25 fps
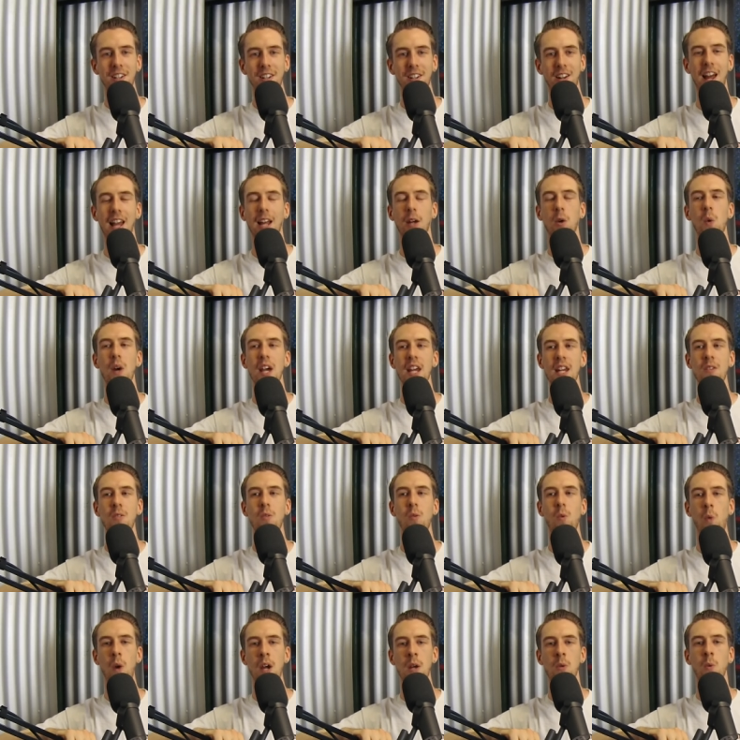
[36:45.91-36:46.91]
Like when
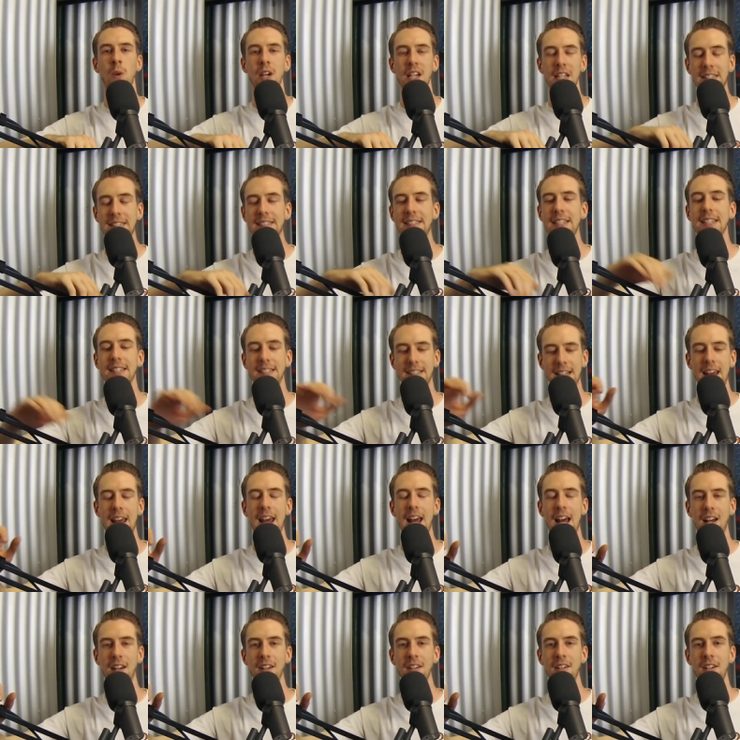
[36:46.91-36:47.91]
when we sit
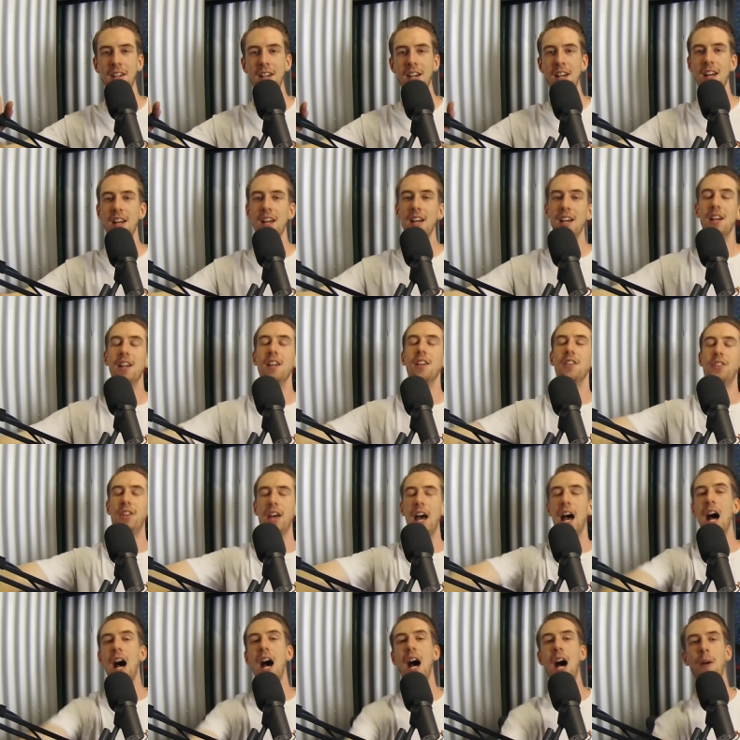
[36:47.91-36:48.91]
down
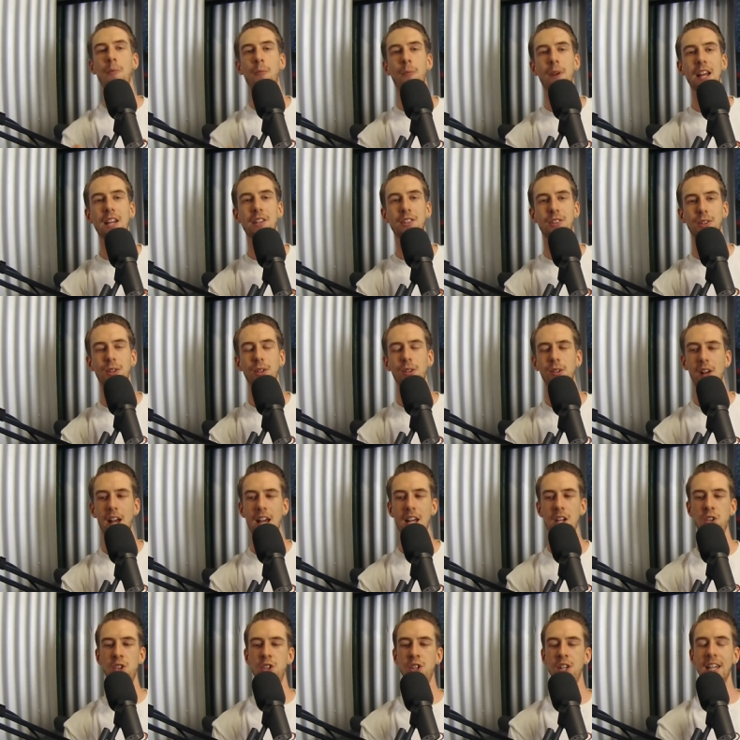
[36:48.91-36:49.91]
to arm wrestle
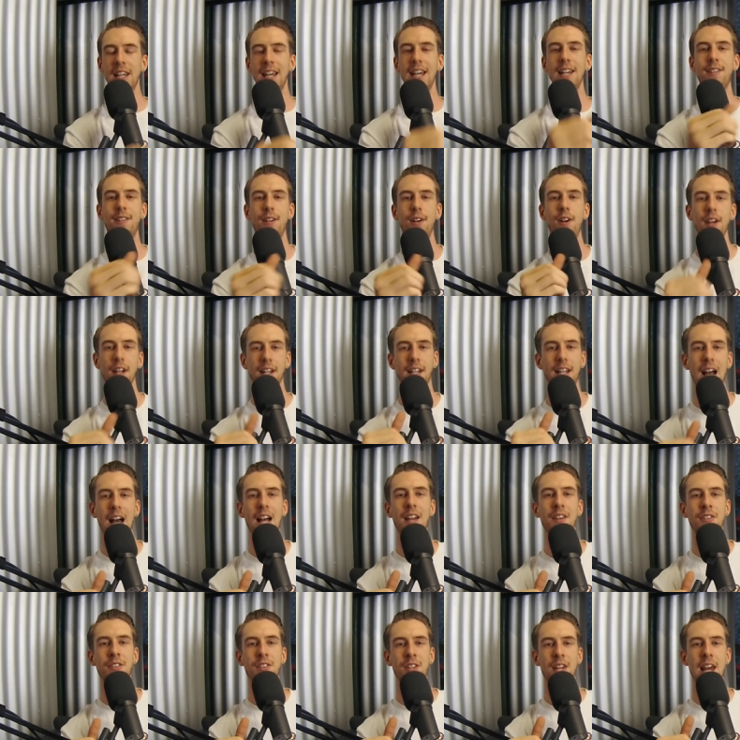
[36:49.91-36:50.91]
and she gets her
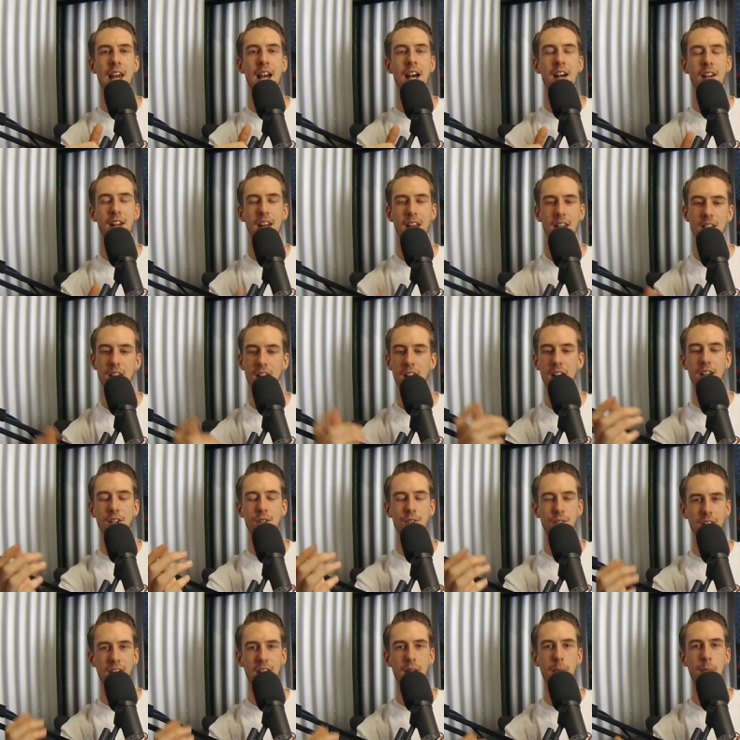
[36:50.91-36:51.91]
guns out and then I
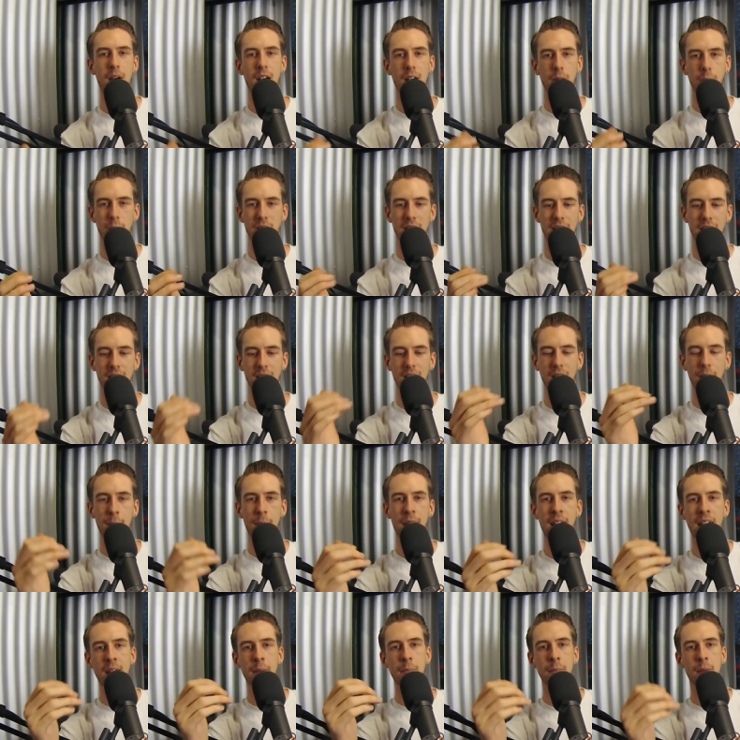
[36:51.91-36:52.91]
just get my regular
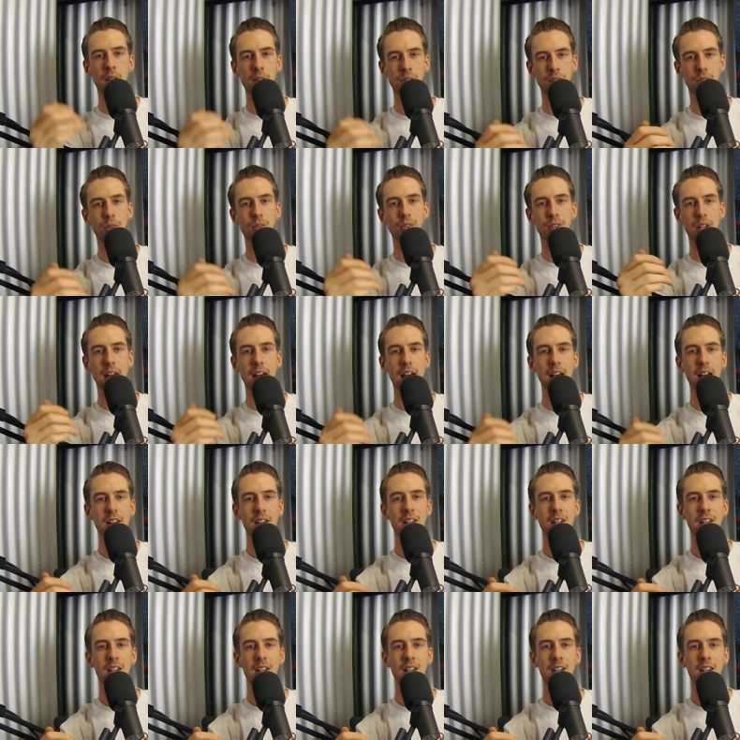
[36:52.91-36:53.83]
man muscles out,